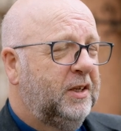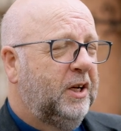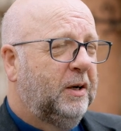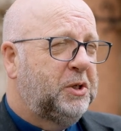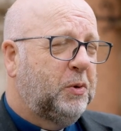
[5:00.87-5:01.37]

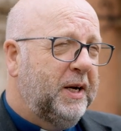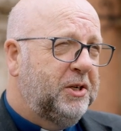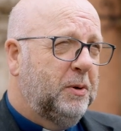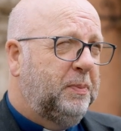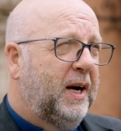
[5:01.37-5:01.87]
that was quite a
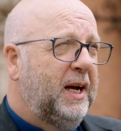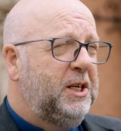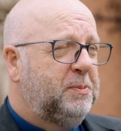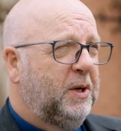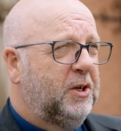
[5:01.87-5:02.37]

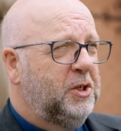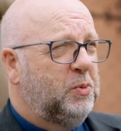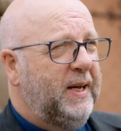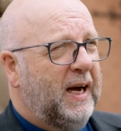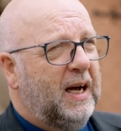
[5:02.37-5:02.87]
surprise because
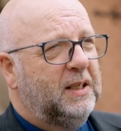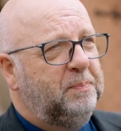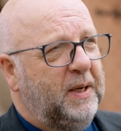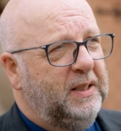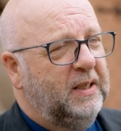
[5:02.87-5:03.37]
we had
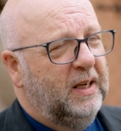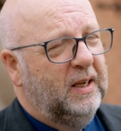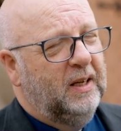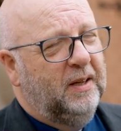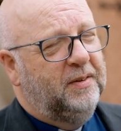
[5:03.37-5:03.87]
been
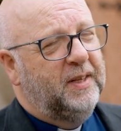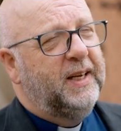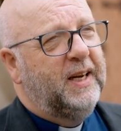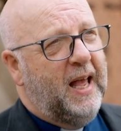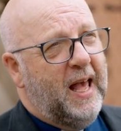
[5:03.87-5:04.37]

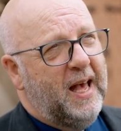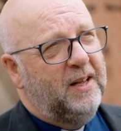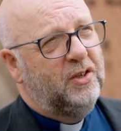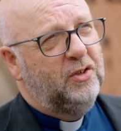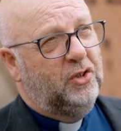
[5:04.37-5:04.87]
thinking
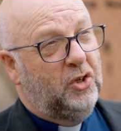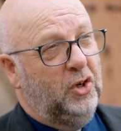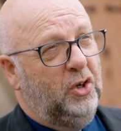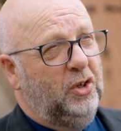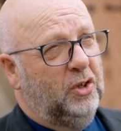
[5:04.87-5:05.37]
ahead
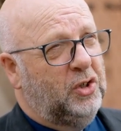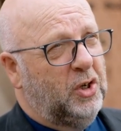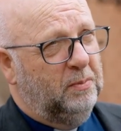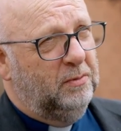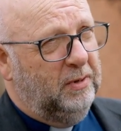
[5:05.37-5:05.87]
to
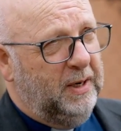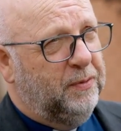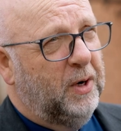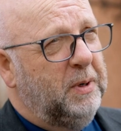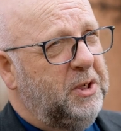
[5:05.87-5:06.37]
some
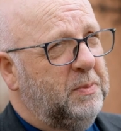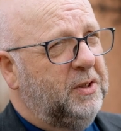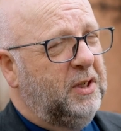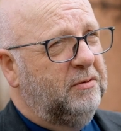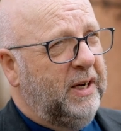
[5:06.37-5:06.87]

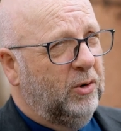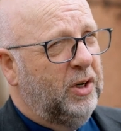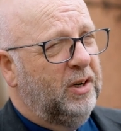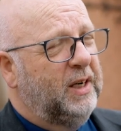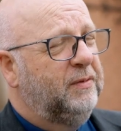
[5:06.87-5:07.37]
refurbishment and
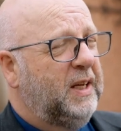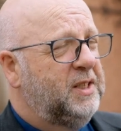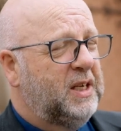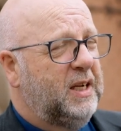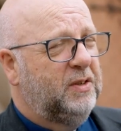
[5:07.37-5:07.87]
reordering of the
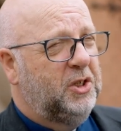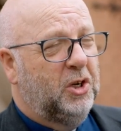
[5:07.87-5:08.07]
inside of the